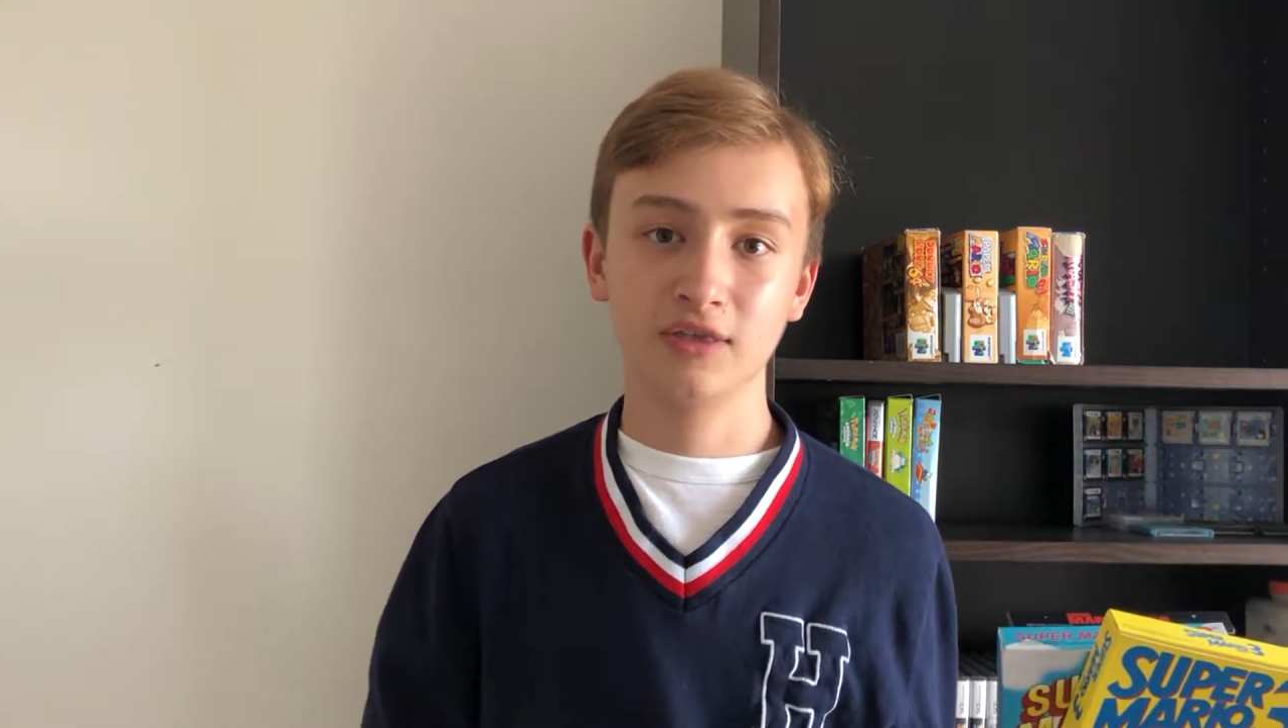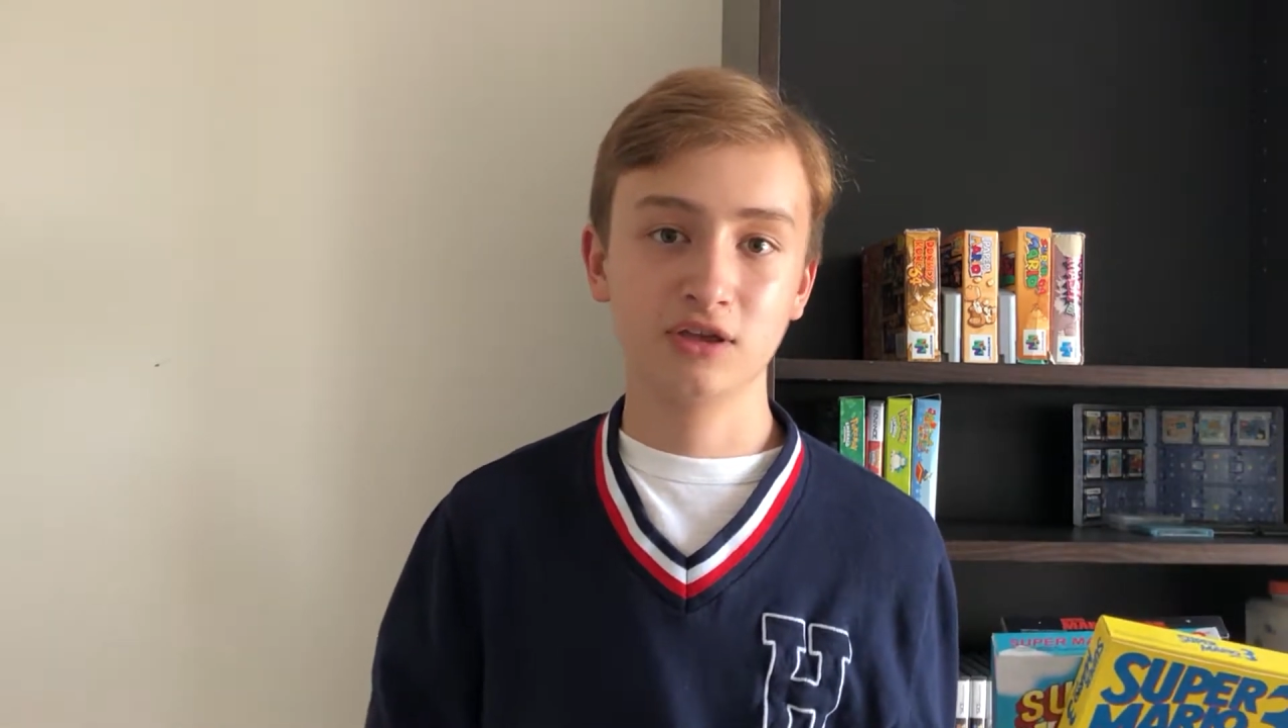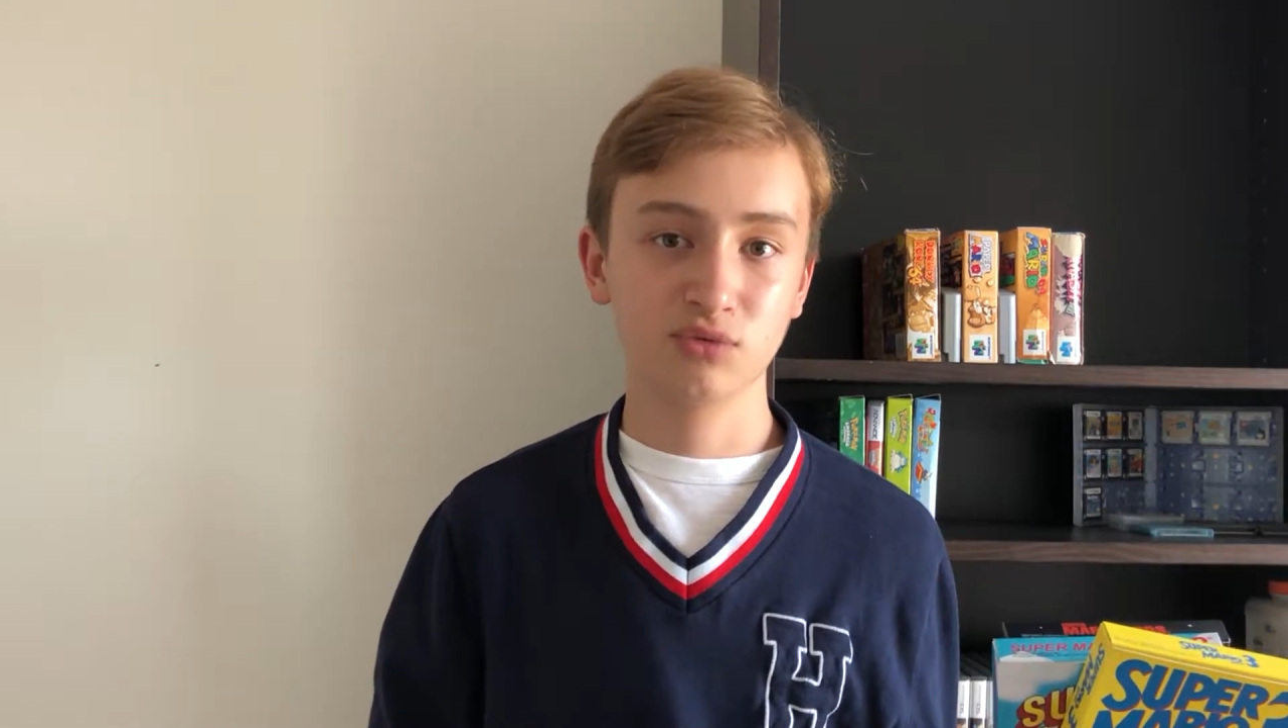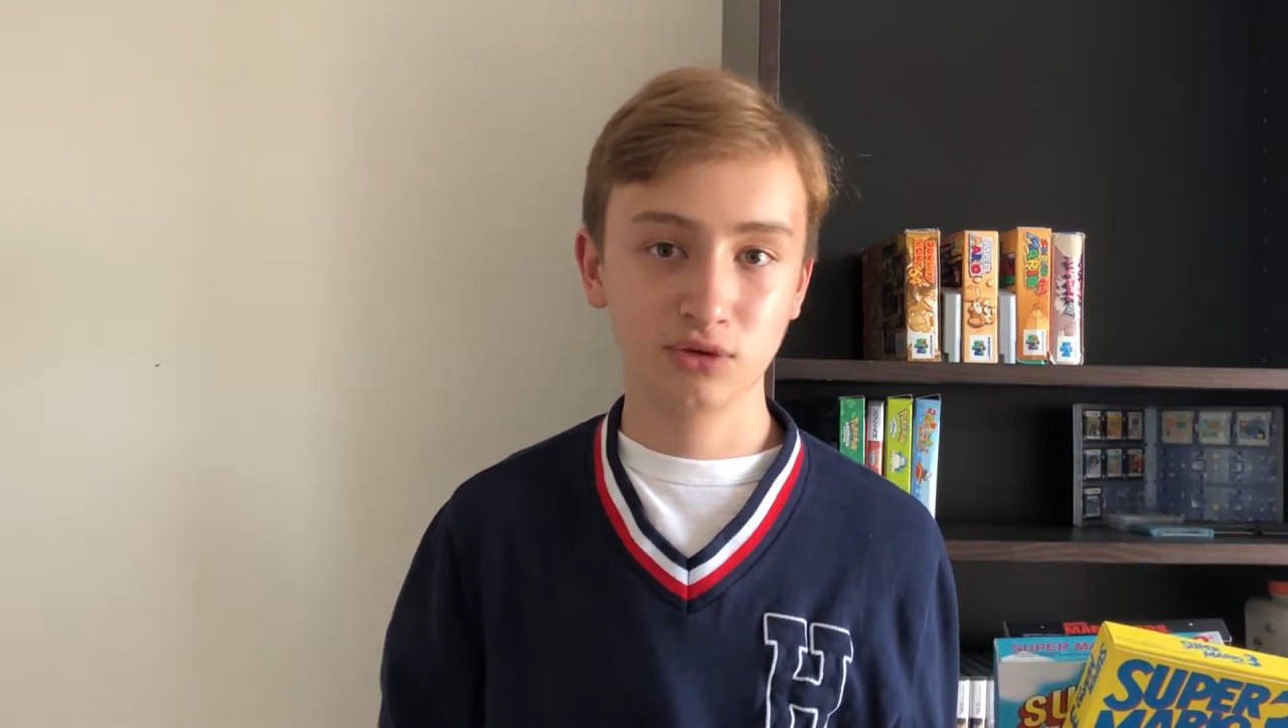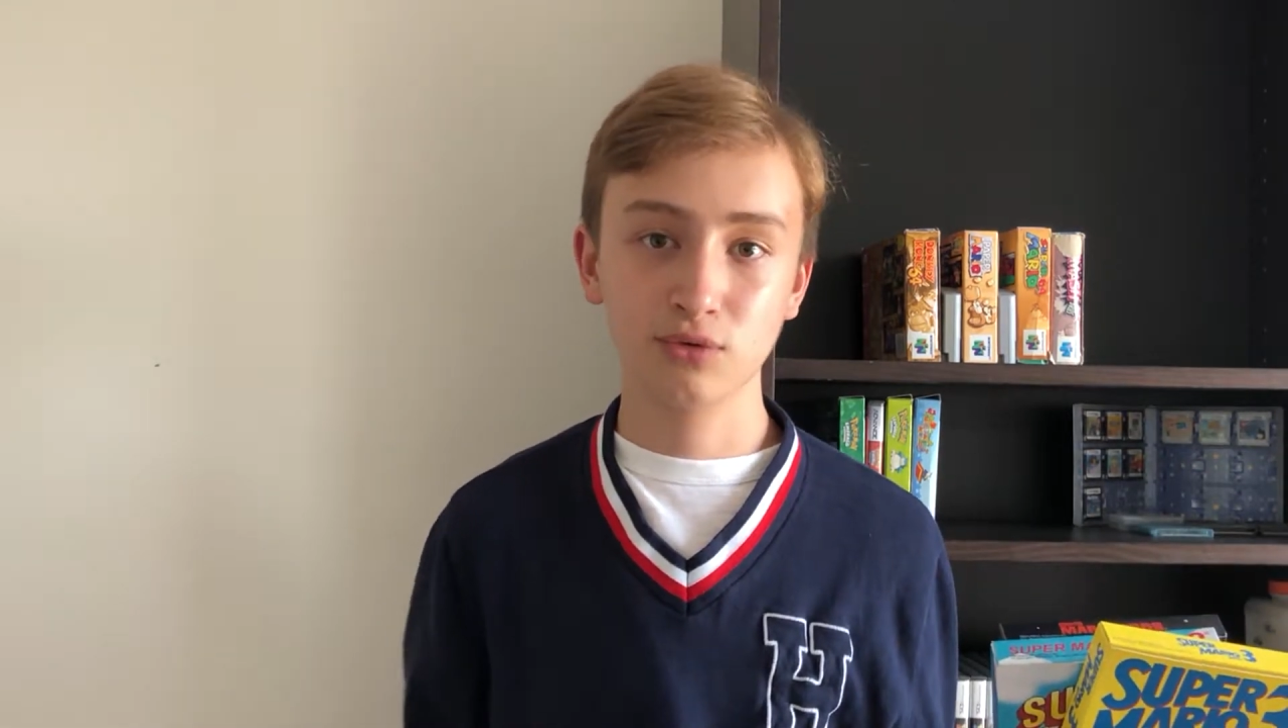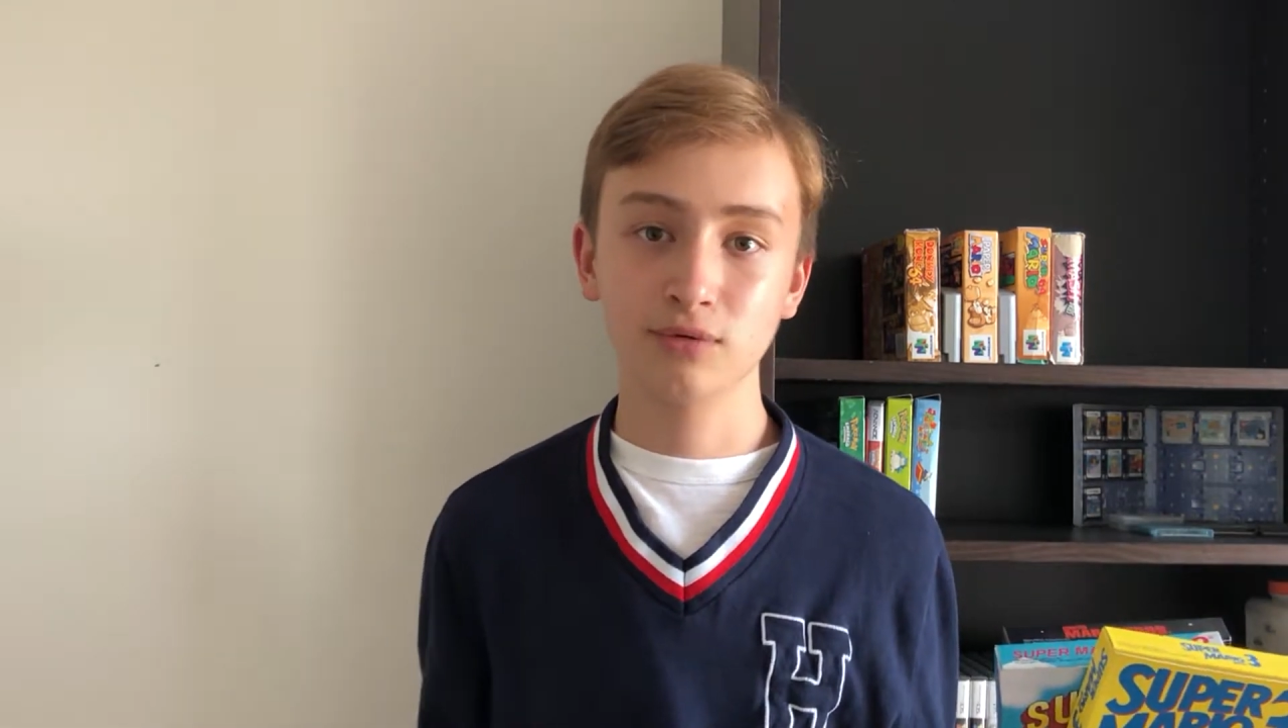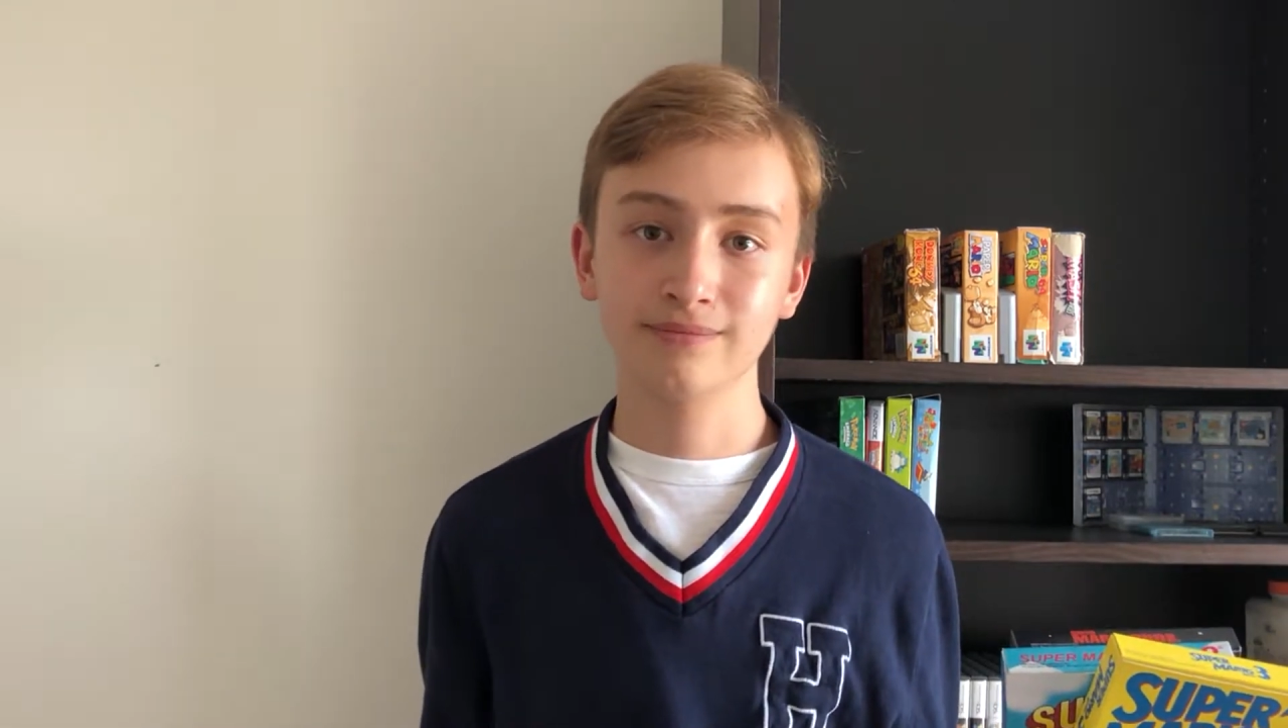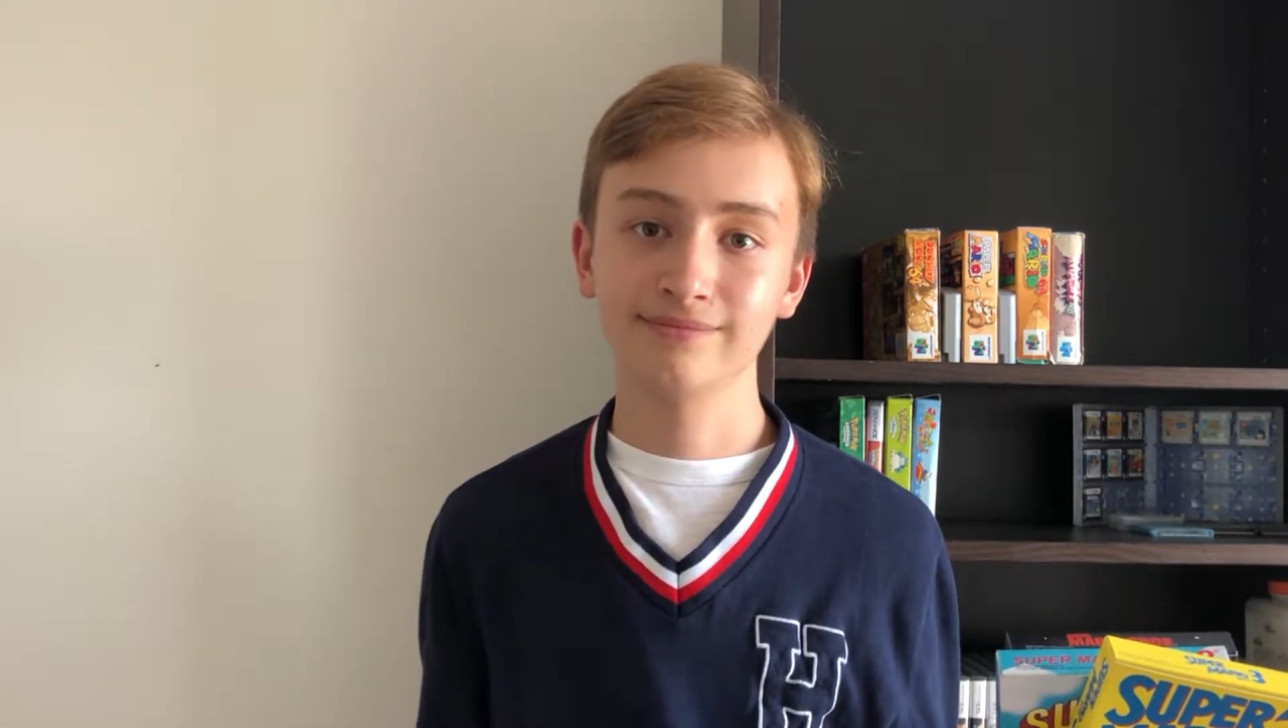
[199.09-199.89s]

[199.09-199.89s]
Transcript: think is really cool.